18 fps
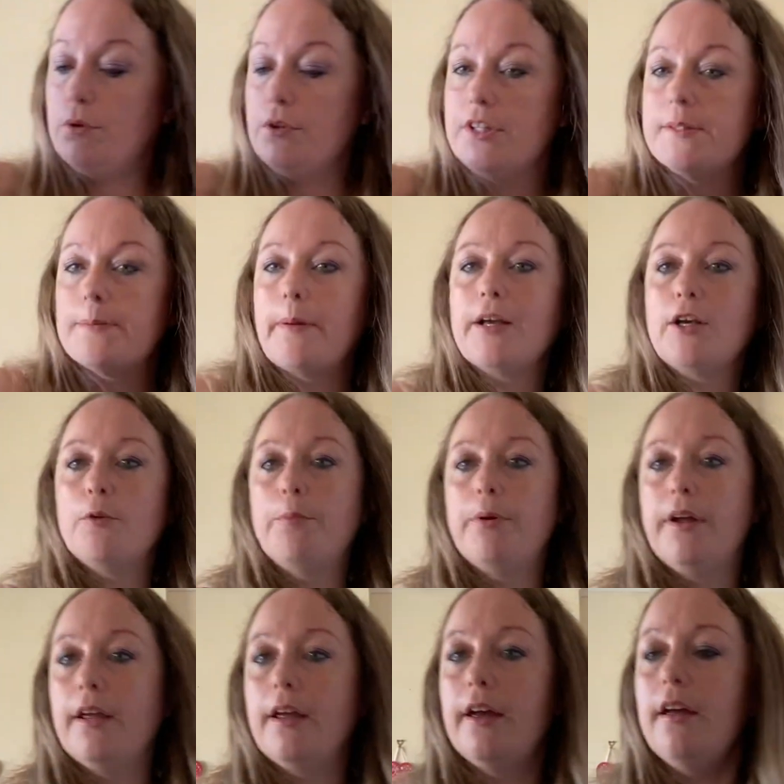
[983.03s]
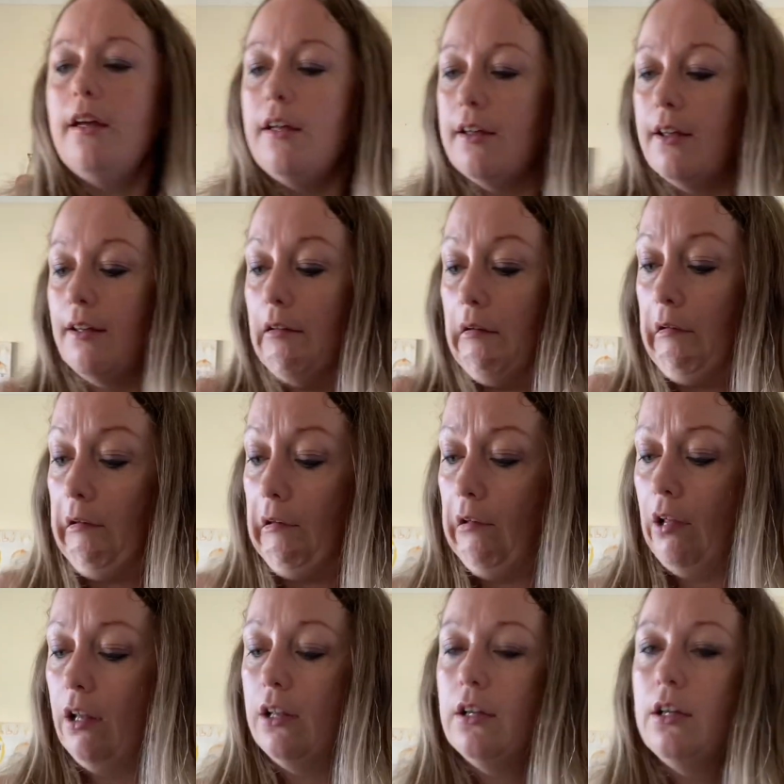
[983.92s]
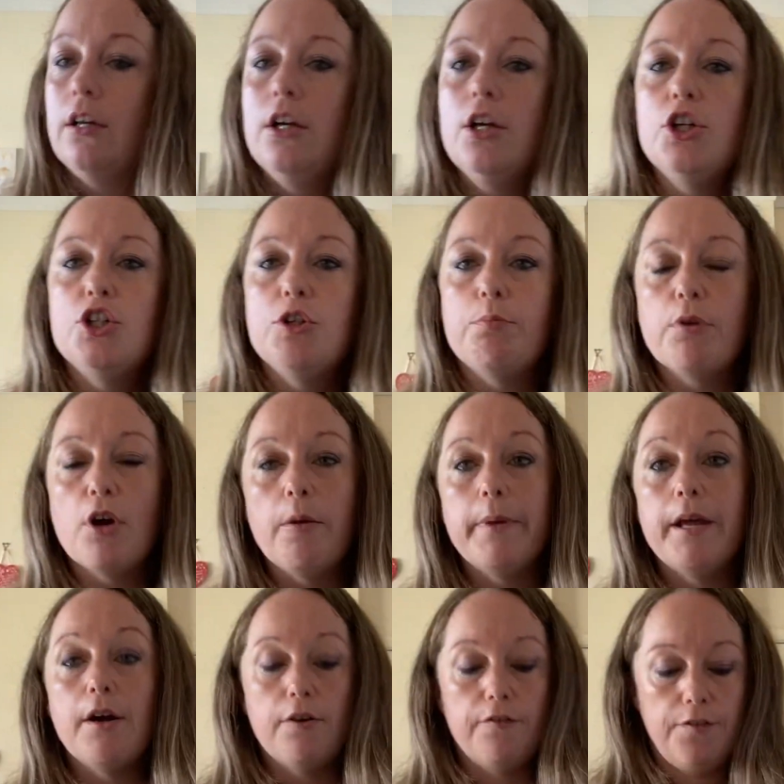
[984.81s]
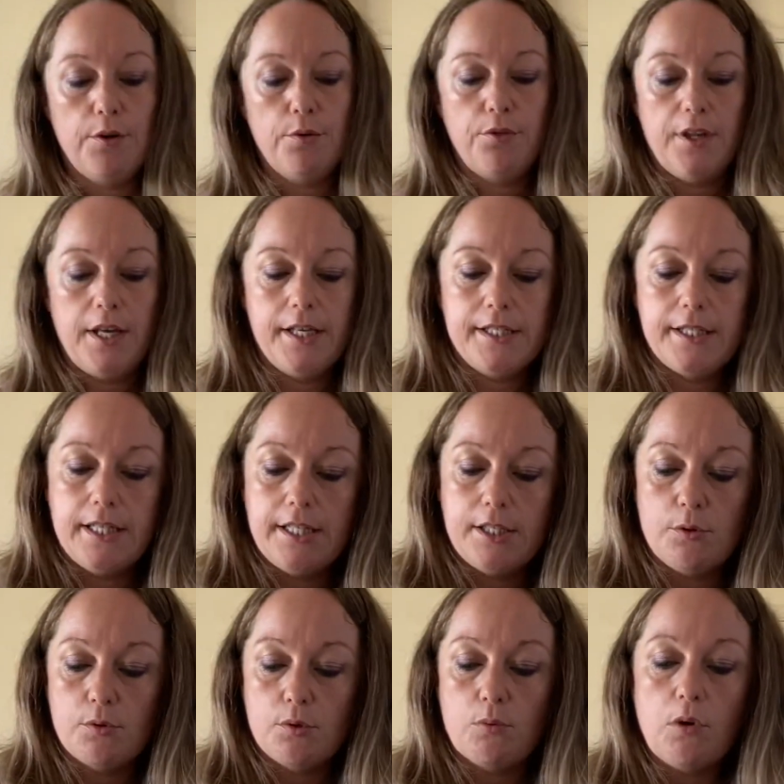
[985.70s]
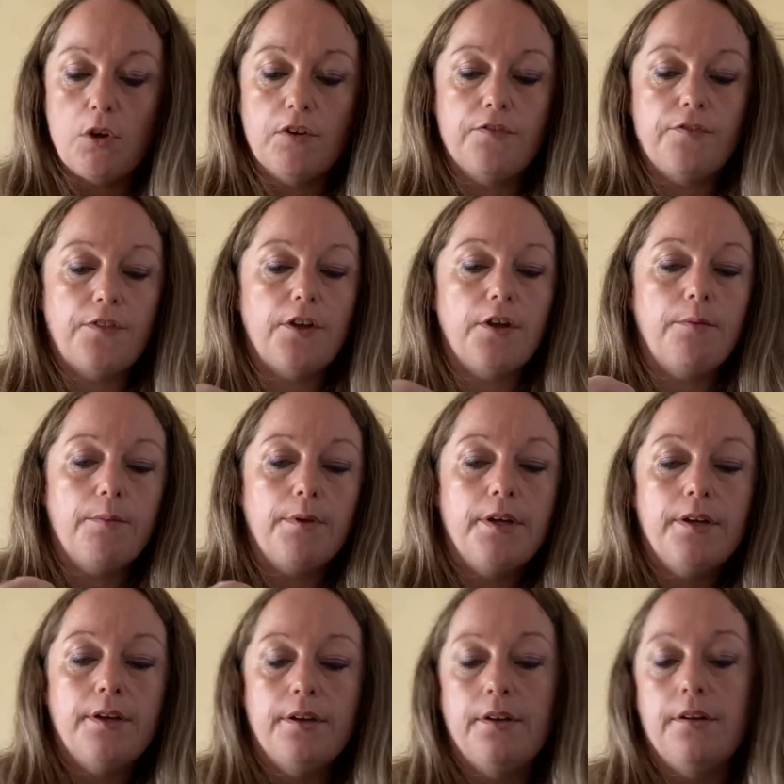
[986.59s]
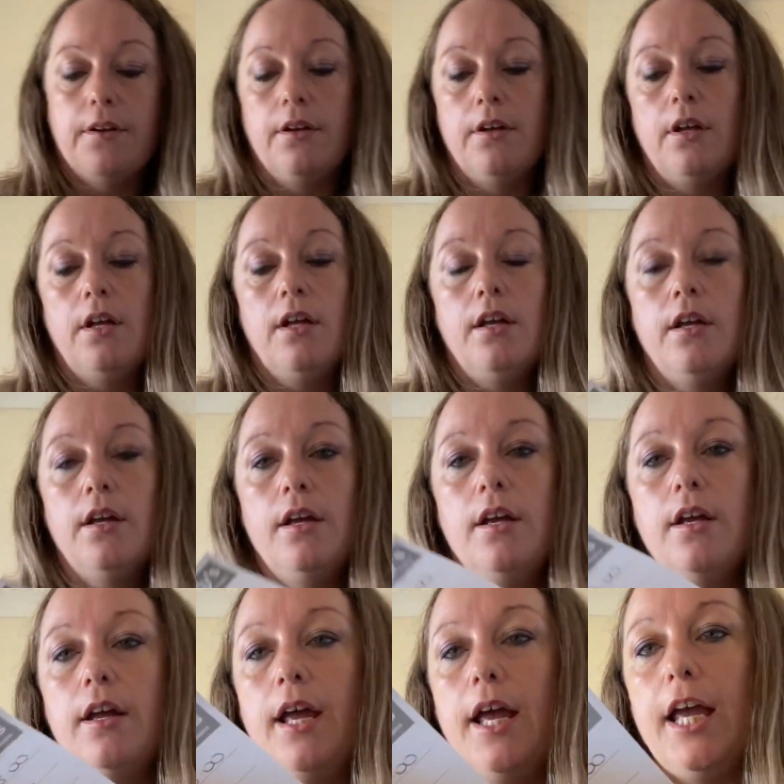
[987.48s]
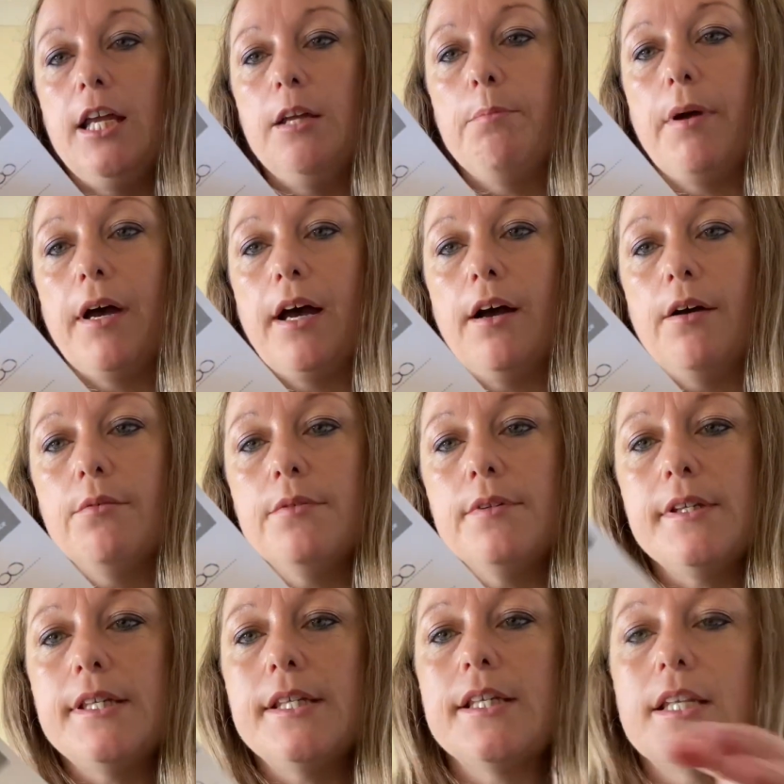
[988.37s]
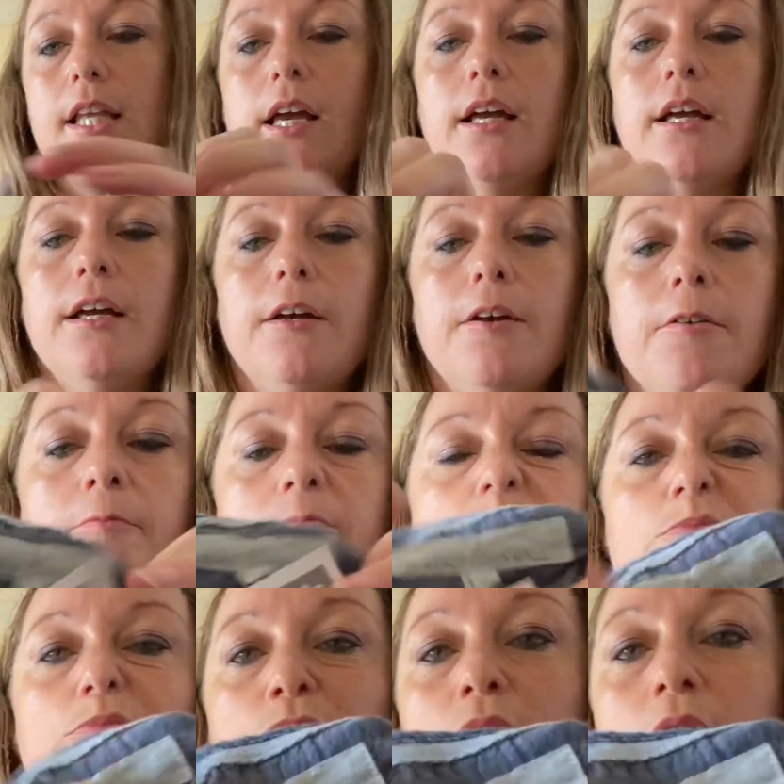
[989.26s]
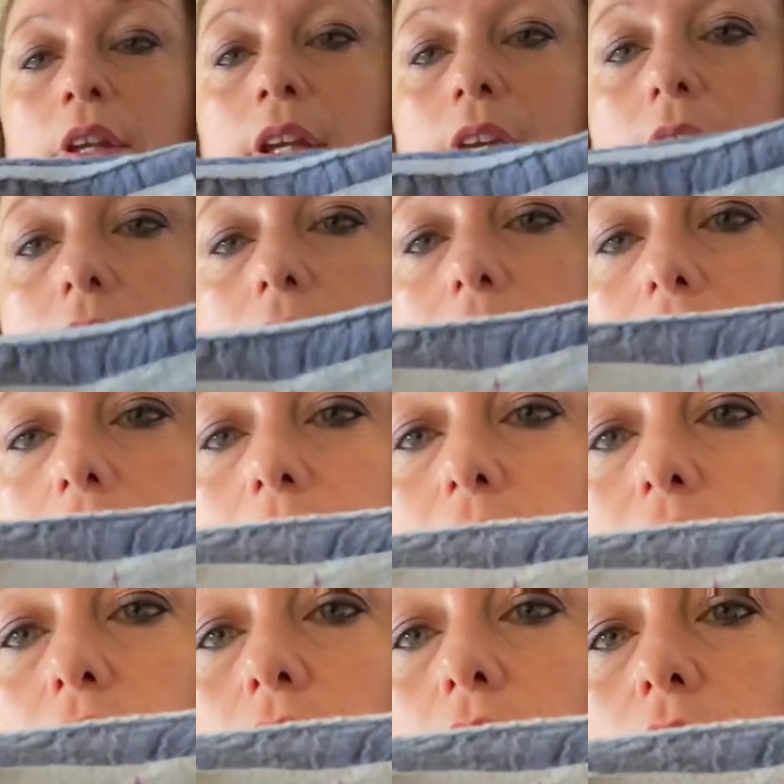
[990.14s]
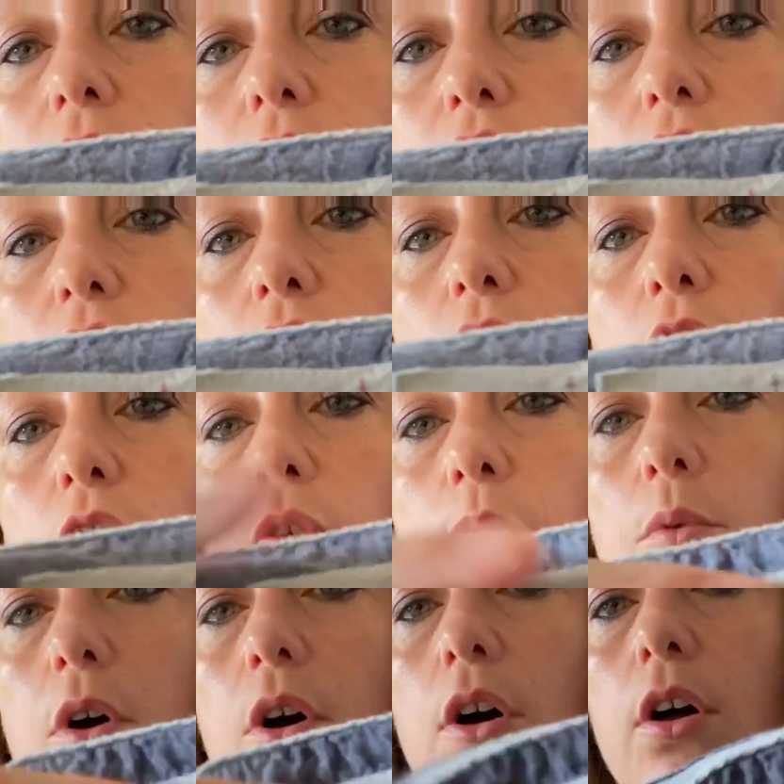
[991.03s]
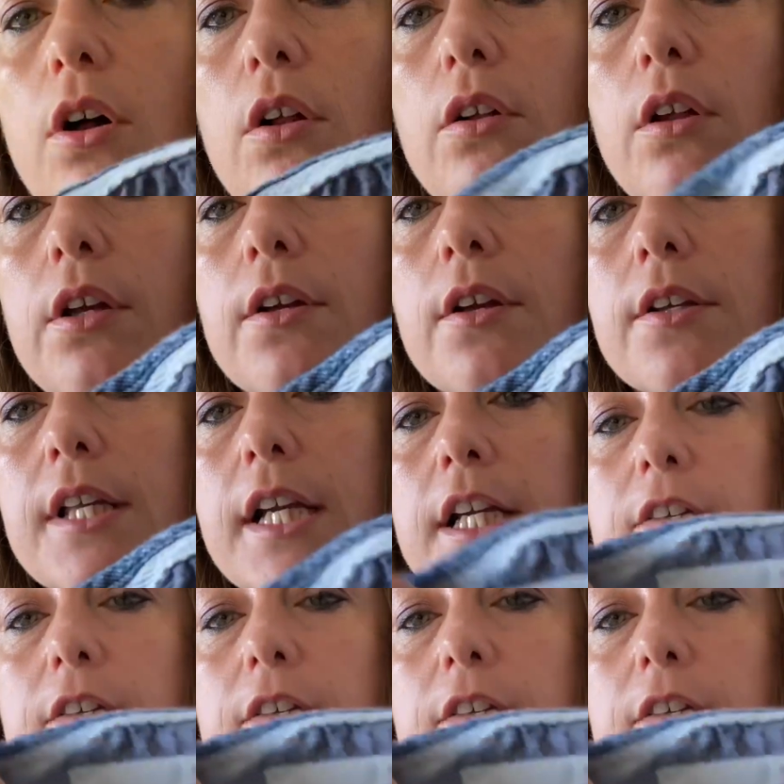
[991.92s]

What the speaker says: this back up here. She brought me out a few things, and this was one of them. £8. Sea salt Cornwall, size